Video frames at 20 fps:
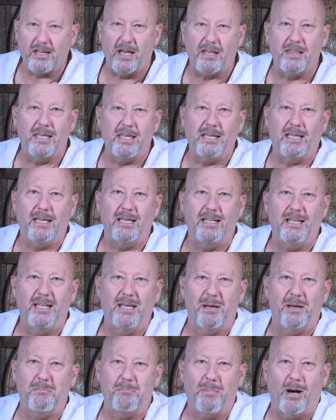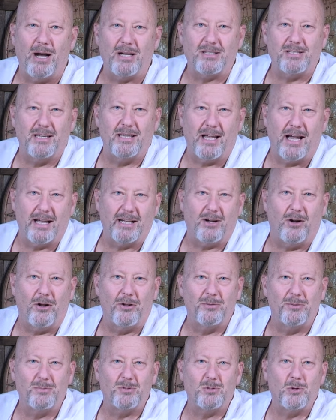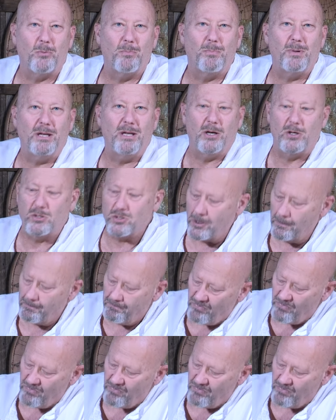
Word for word: I think in the unboxing I called them torpedoes,